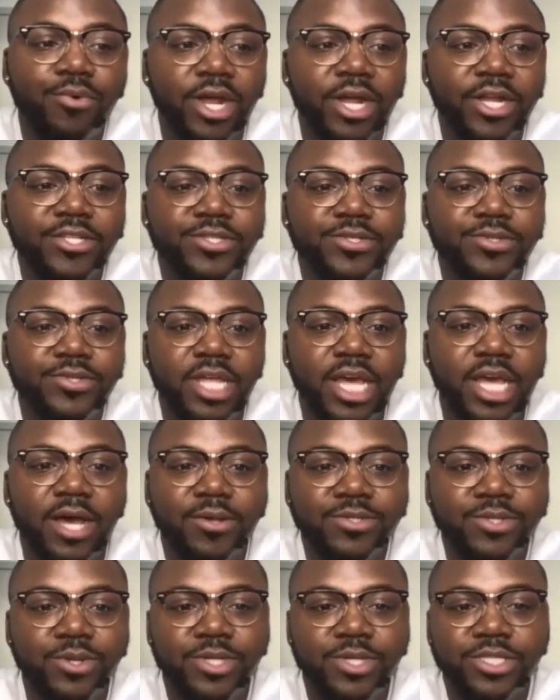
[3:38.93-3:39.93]
Prior to that, I
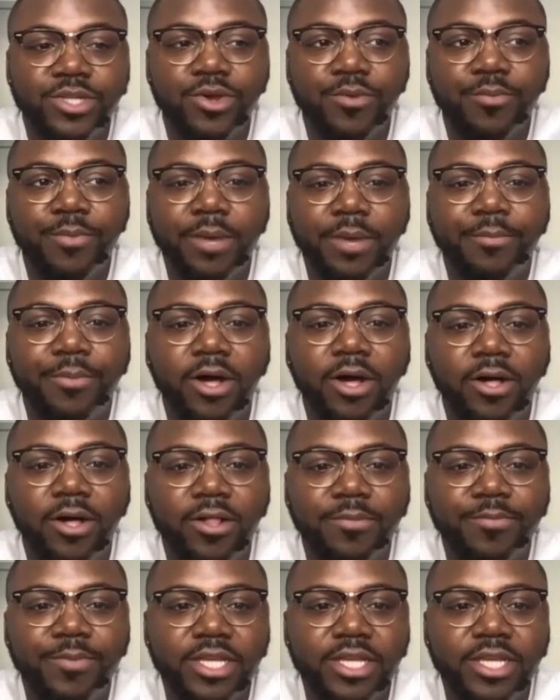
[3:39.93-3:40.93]
was always going by
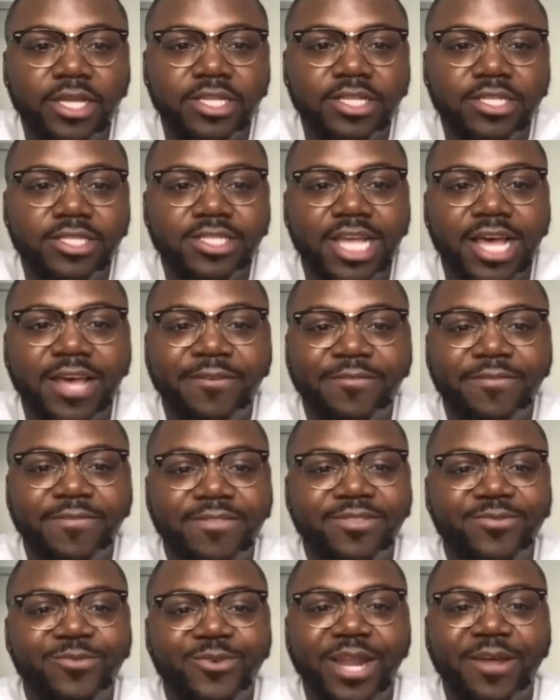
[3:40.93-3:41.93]
Paul because I,
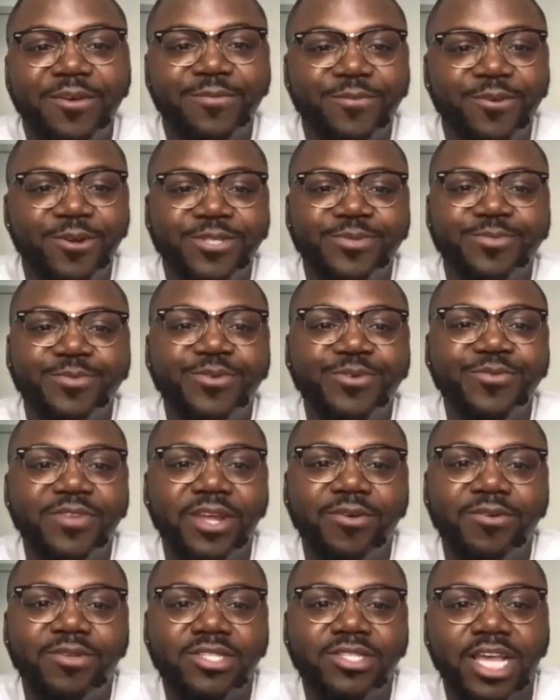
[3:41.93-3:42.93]
when I first moved
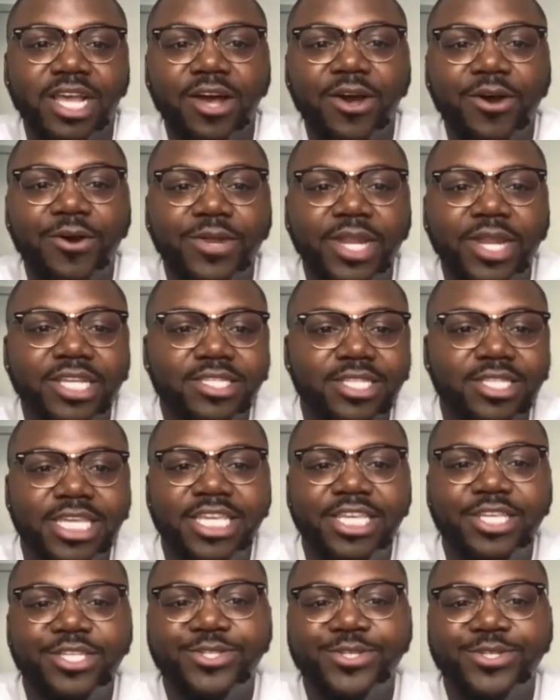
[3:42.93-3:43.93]
there, it was like, oh, that's the
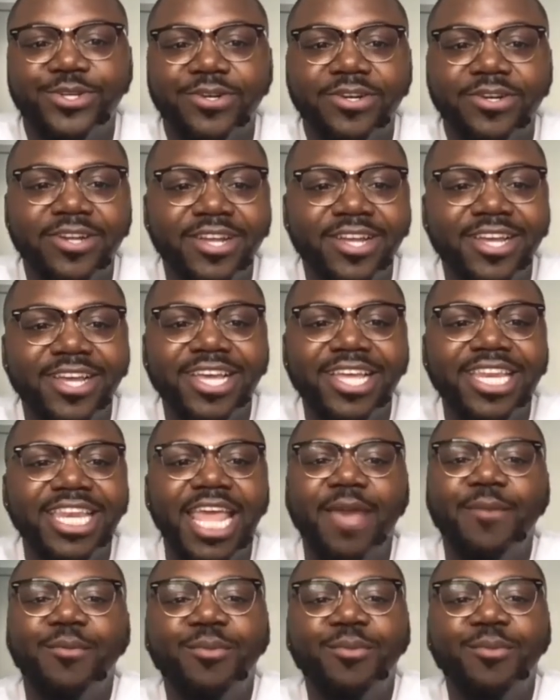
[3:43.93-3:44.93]
easier
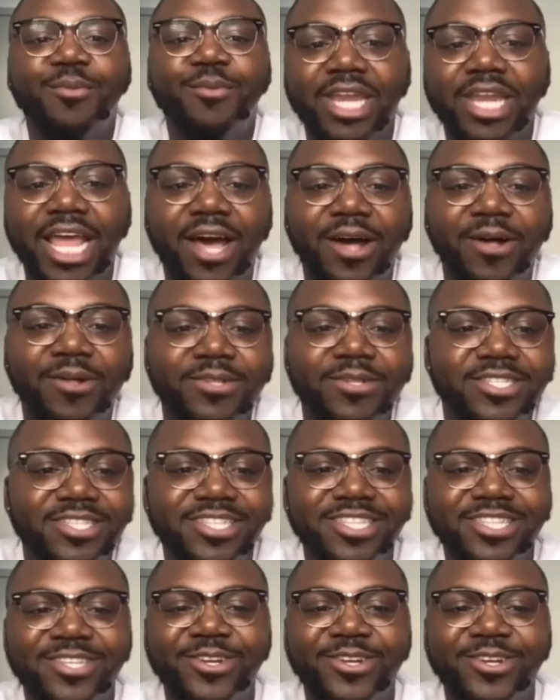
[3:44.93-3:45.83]
name to pronounce.